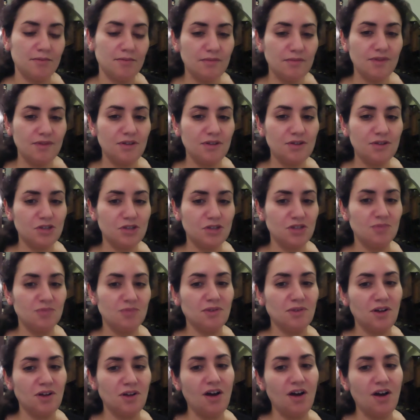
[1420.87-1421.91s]
You should
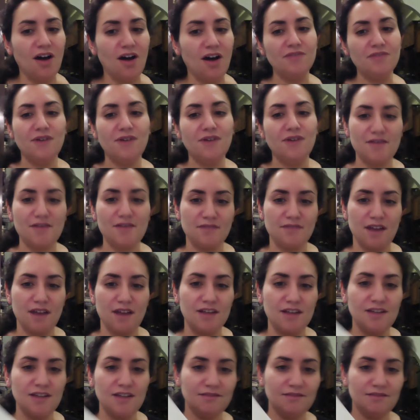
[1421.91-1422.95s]
all, if you haven't
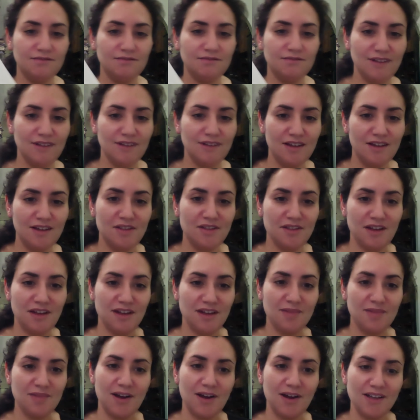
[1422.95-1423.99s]
read it, The
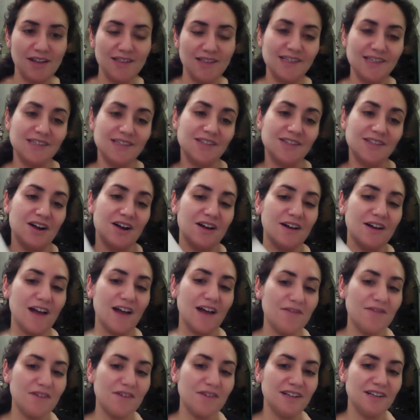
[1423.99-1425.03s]
Un-Americans, this is the
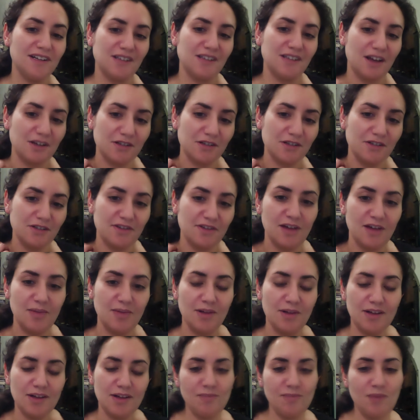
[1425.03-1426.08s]
hardcover, and it's also available
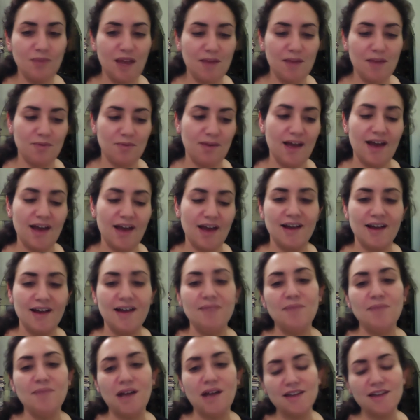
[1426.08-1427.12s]
in paperback.
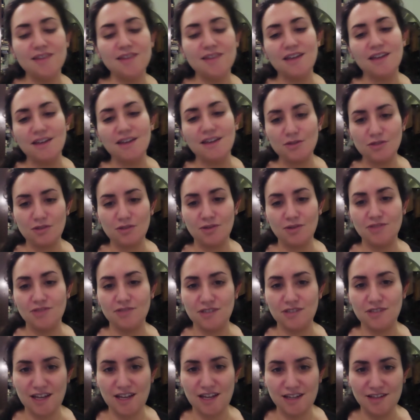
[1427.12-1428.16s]
Molly, thank you so much for
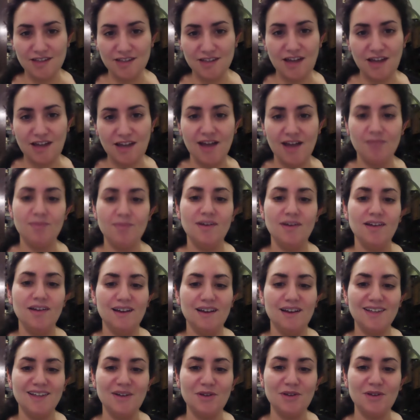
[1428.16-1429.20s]
taking the time.
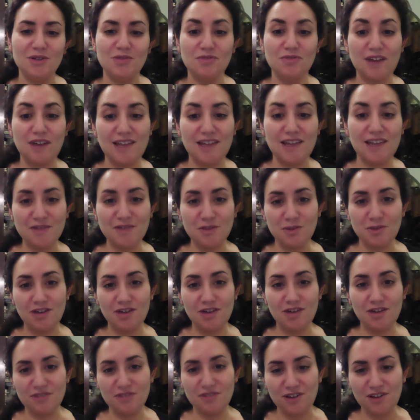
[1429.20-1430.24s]
I know it's right after
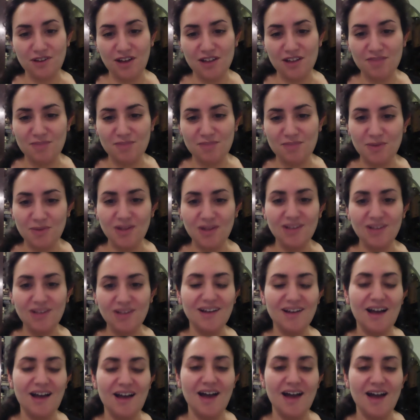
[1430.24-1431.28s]
work for a lot of people
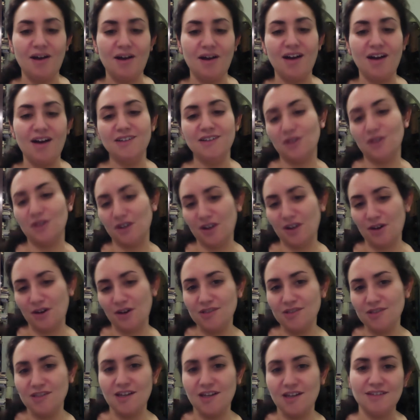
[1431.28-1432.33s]
on your
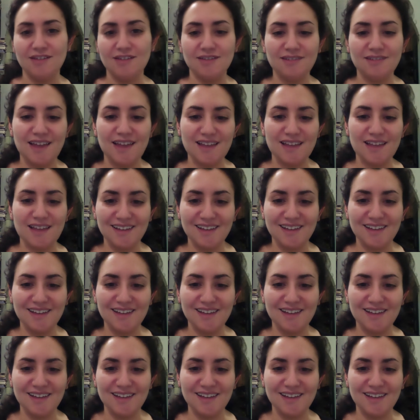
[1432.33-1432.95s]
coast, and getting